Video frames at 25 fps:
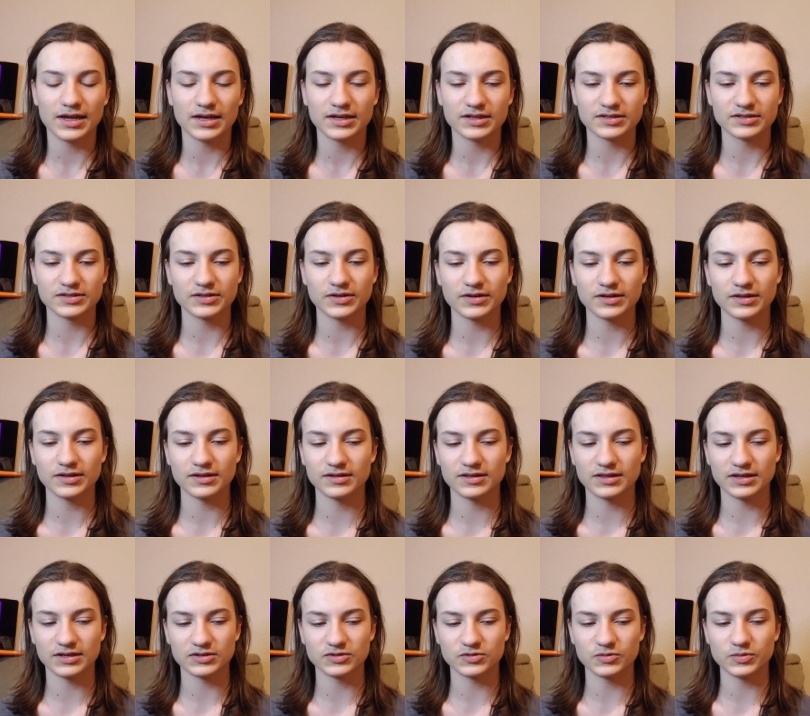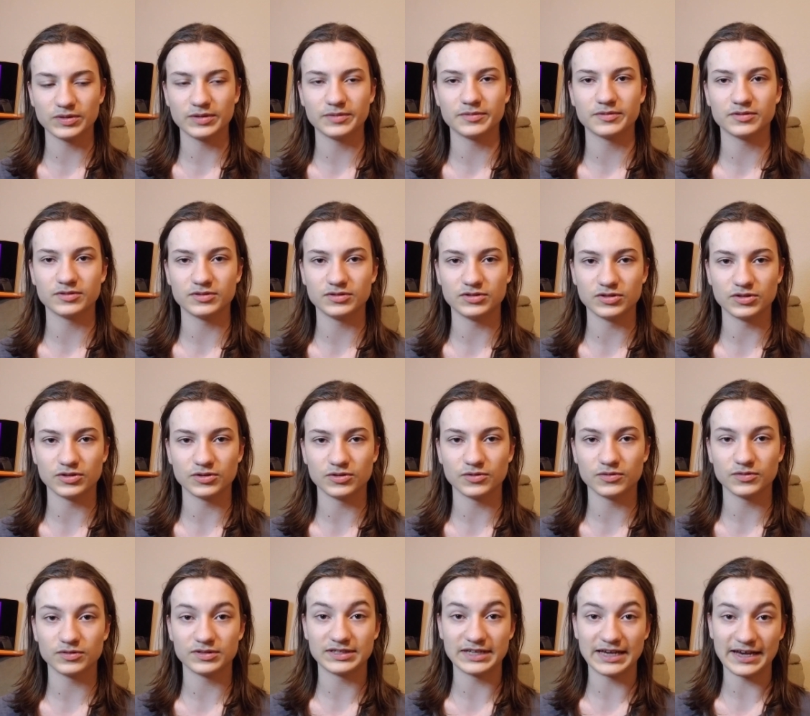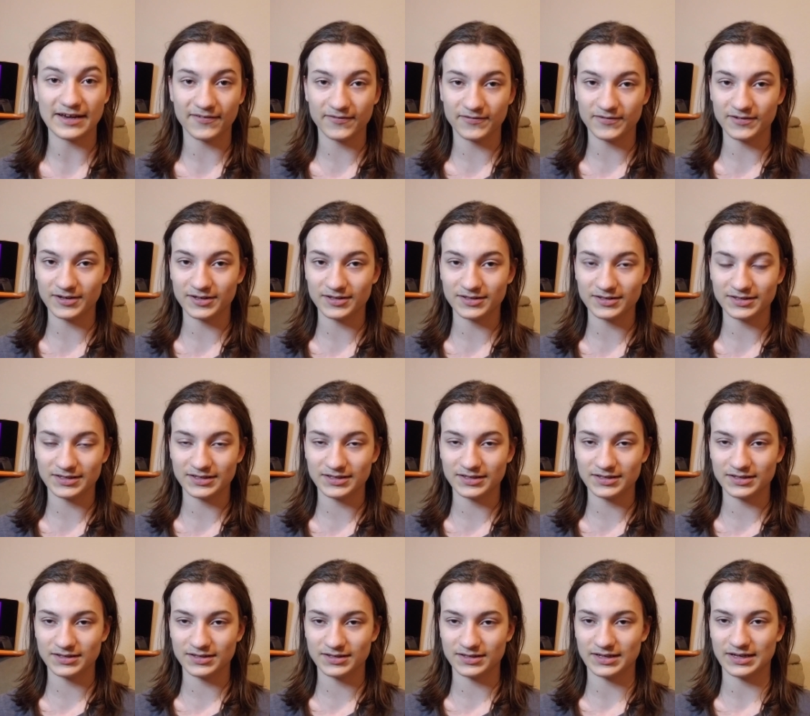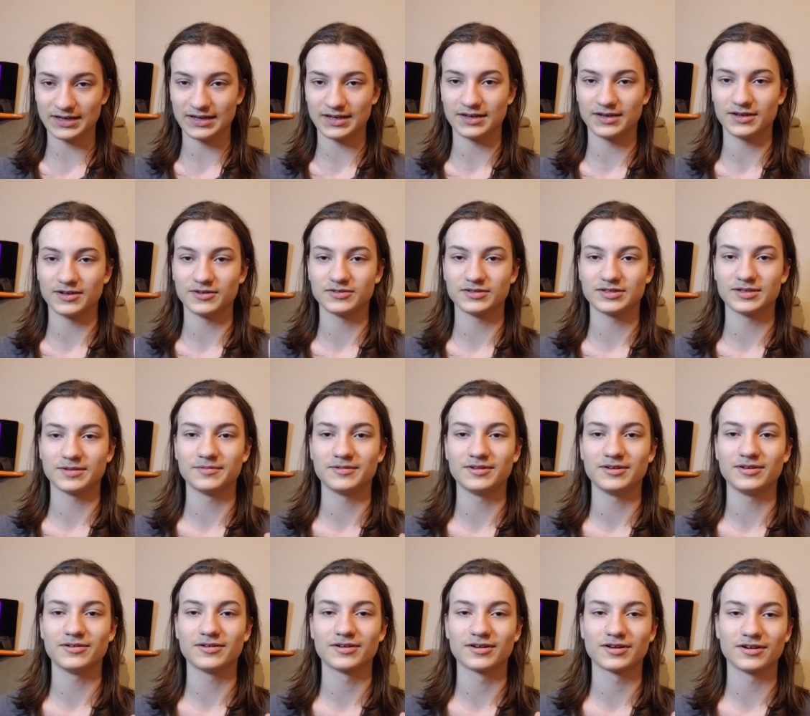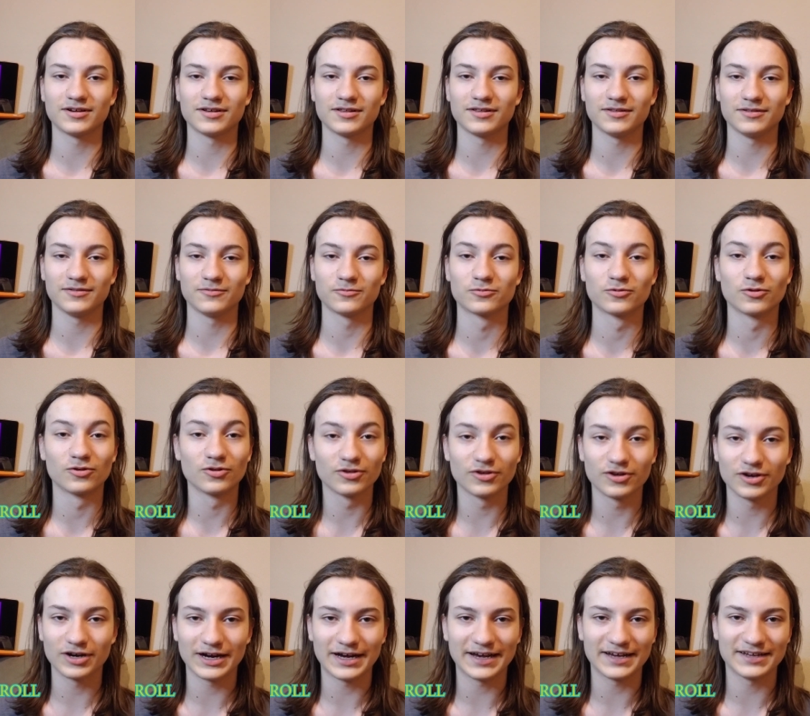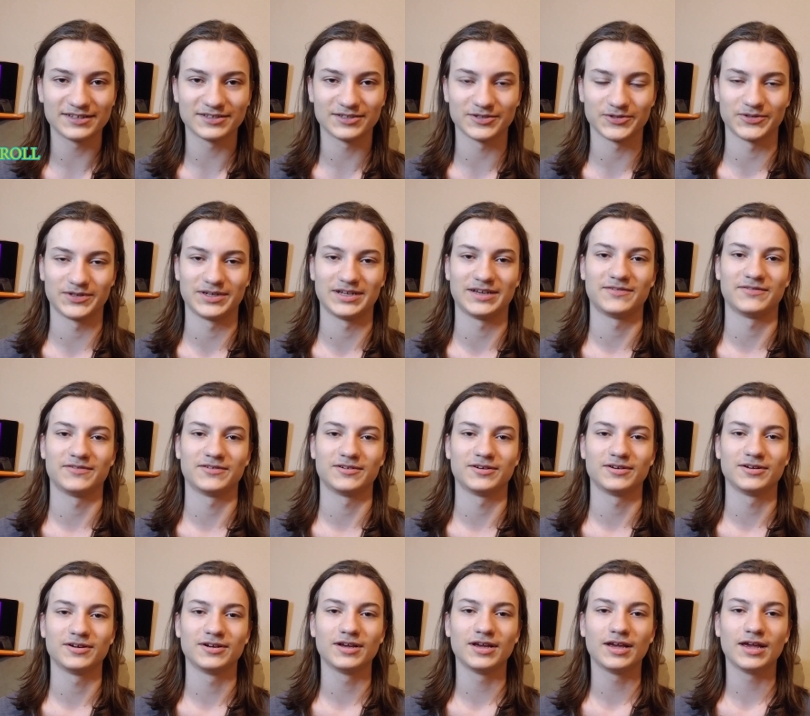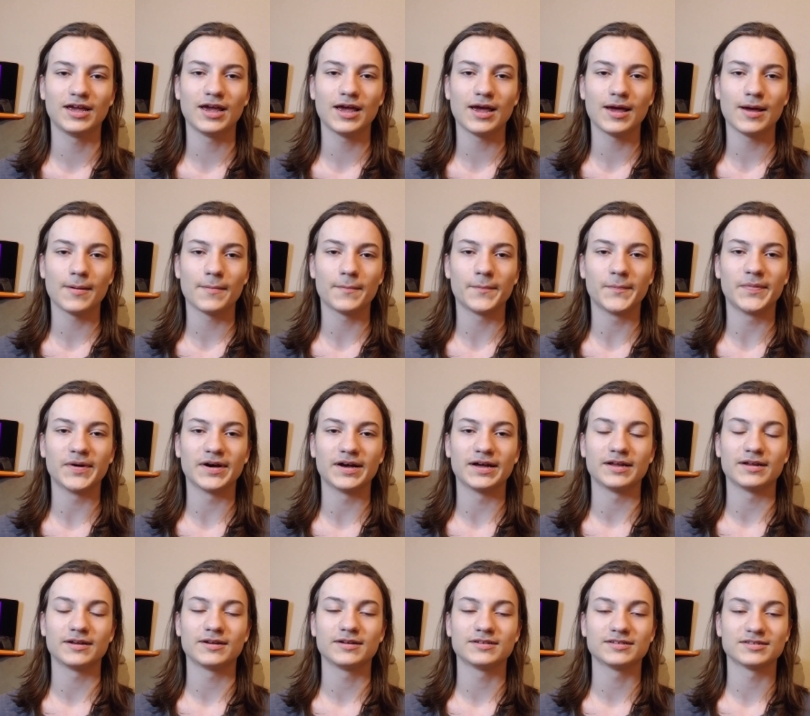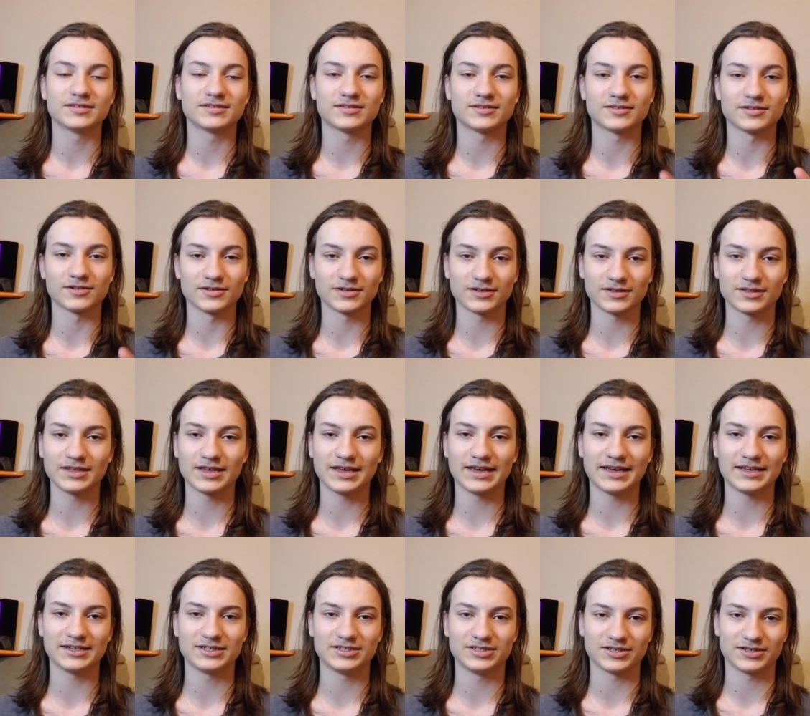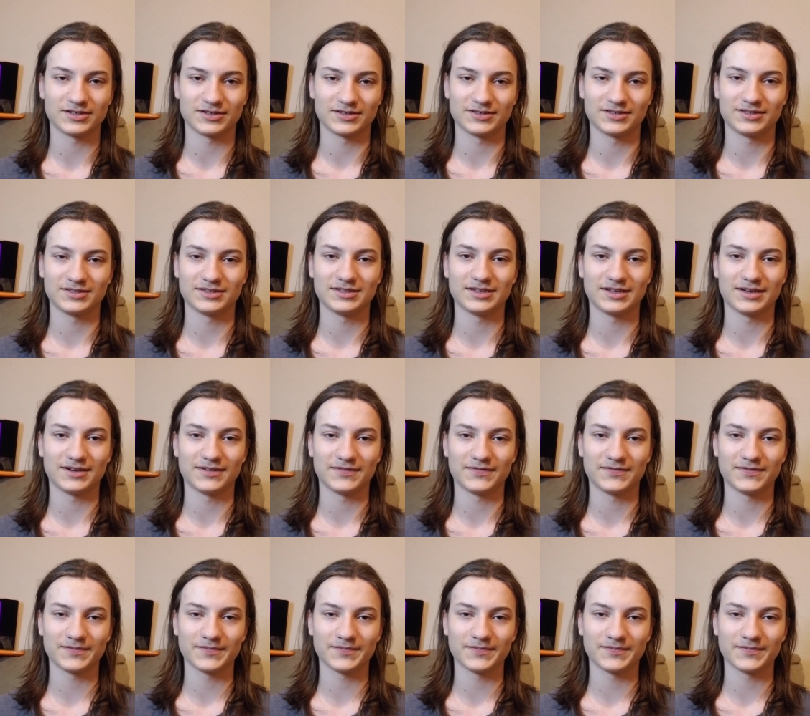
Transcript: So other things we will do definitely. I know some of you are gonna roll your eyes or whatever, but Sonic the Hedgehog stuff.